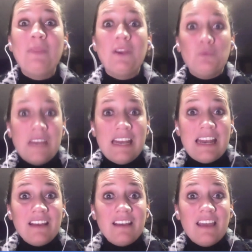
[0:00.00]

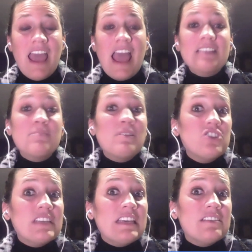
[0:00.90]
reading. As much
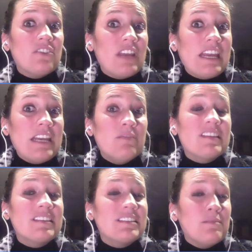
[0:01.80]
as kids are able to
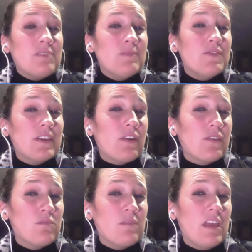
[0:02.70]
sometimes figure out
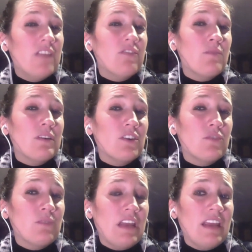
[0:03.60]
the meaning from what they're
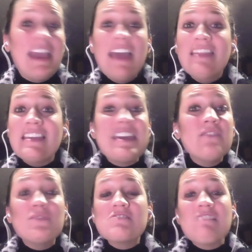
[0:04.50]
reading, they can't
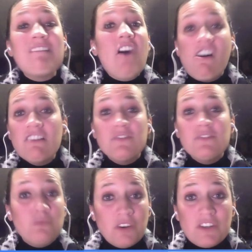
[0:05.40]
figure out all of the
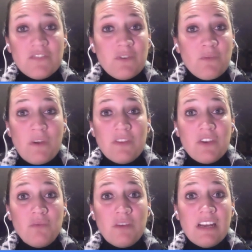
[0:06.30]
words from what they're
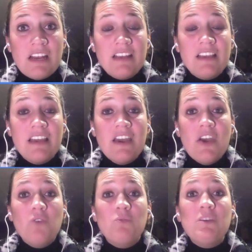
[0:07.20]
reading.
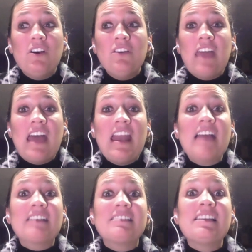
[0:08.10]
We call that
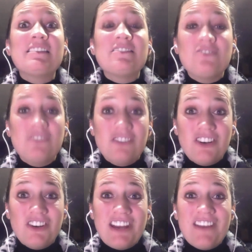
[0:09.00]
accidental
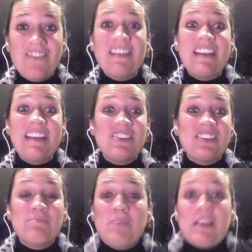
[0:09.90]
learning, when they just
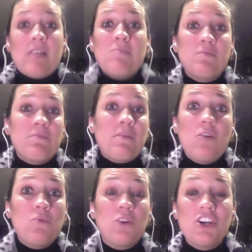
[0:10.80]
pick up
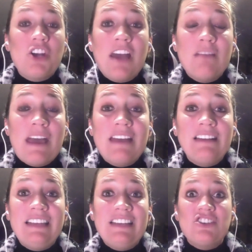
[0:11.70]
a word
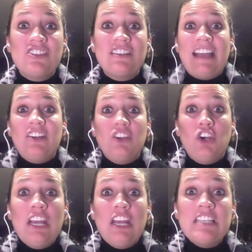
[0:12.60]
automatically and just kind of learn it.